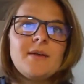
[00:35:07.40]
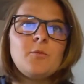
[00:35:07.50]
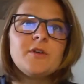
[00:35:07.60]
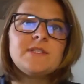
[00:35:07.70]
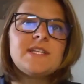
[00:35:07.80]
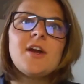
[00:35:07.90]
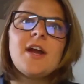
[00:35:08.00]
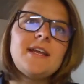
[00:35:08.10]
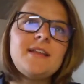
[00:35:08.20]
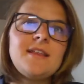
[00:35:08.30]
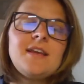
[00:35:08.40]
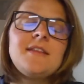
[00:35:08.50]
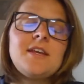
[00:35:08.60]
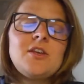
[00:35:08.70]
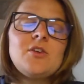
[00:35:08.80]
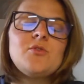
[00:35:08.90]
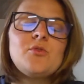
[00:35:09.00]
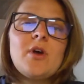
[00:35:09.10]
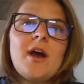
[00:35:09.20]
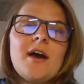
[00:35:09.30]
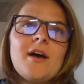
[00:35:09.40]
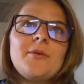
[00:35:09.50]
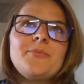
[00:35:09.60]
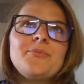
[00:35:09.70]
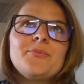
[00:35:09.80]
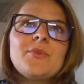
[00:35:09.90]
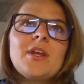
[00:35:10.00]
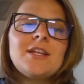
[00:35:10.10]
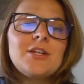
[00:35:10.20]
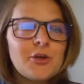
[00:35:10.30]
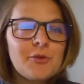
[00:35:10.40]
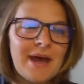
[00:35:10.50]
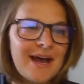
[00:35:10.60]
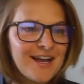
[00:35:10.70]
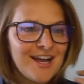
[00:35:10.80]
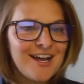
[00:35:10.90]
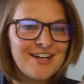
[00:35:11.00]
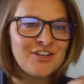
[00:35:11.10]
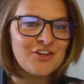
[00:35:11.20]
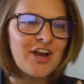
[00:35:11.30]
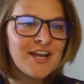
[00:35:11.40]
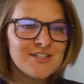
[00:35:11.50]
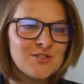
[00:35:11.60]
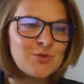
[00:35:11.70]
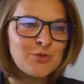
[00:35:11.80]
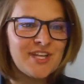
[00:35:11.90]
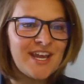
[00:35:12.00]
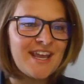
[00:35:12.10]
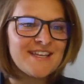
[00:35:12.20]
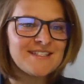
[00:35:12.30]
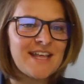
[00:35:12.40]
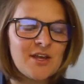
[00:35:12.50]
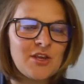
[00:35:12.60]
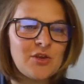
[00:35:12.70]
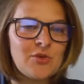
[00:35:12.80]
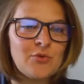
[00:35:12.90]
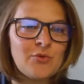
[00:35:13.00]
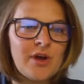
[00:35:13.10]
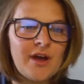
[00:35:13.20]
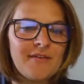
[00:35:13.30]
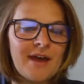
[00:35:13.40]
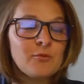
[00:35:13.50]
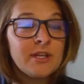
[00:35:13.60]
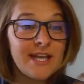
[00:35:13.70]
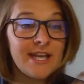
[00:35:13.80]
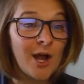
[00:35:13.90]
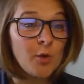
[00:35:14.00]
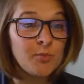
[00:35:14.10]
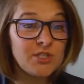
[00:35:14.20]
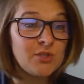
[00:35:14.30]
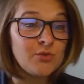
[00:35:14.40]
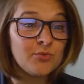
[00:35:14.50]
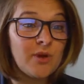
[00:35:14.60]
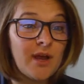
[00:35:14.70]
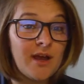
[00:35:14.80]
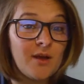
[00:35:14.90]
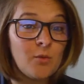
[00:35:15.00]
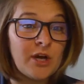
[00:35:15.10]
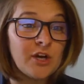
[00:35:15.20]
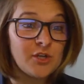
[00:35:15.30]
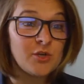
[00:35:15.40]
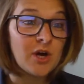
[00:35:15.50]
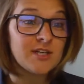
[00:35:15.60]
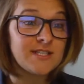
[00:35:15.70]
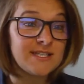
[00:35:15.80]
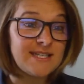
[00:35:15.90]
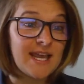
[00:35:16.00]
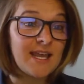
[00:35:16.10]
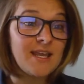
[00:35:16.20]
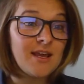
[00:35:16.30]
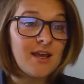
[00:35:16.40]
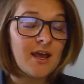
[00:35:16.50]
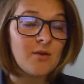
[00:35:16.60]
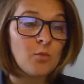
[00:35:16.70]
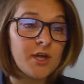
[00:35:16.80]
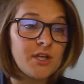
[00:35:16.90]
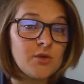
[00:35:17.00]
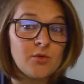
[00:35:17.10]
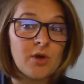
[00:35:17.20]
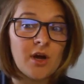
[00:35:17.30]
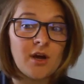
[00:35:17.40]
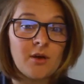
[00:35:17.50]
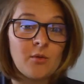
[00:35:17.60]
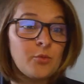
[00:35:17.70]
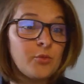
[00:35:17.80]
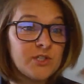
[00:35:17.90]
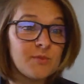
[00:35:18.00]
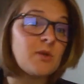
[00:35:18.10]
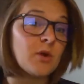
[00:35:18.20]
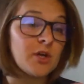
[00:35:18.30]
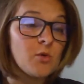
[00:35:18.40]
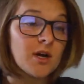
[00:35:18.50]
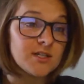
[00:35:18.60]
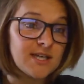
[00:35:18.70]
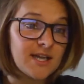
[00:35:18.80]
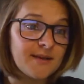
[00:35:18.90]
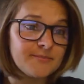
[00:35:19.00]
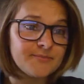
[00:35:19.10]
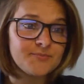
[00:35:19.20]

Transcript: Was there anything that you can look back on in your high school days that really helped you where you are today and what you are to be where you are today?